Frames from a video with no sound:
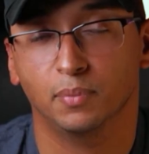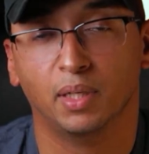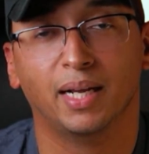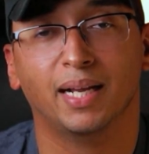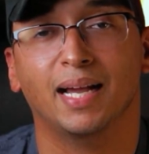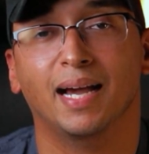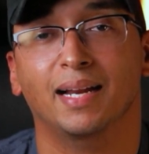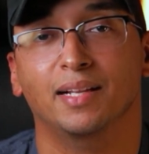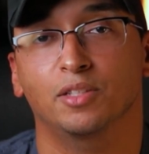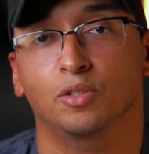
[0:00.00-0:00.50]
but I
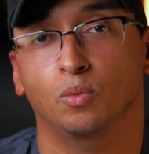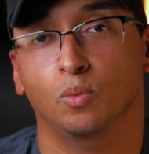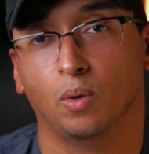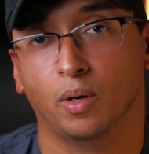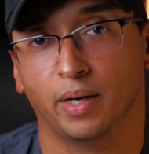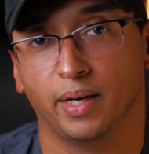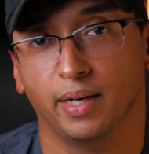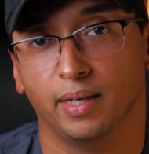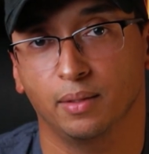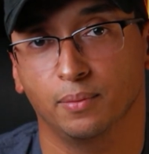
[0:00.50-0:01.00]
got it to
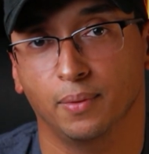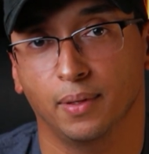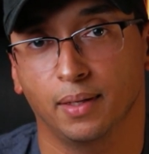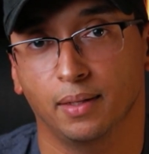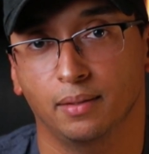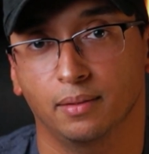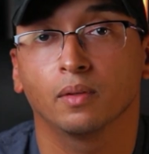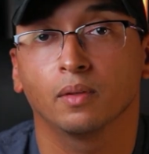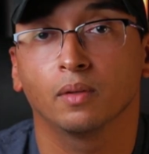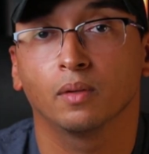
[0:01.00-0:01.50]
work anyway.
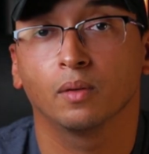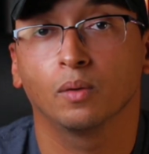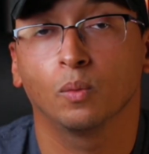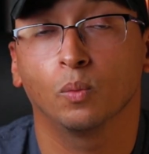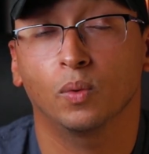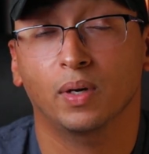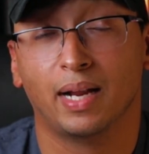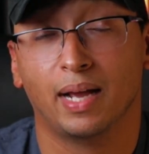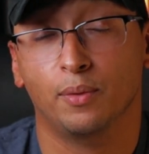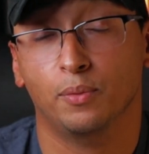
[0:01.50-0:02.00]

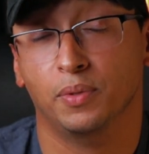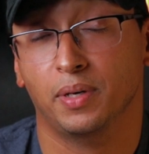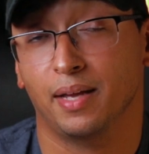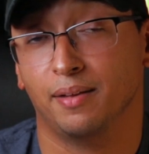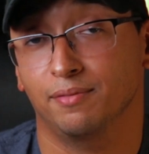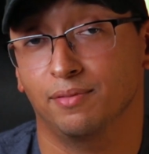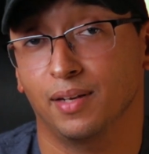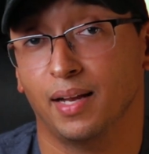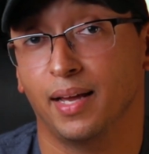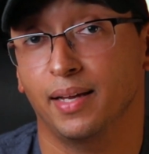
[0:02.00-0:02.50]
What I would
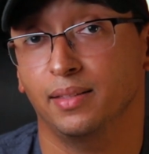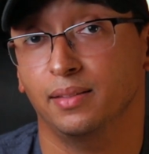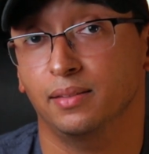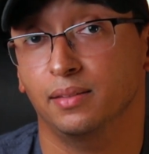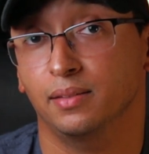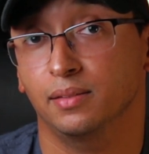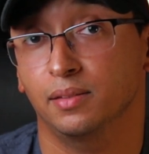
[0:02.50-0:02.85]
have liked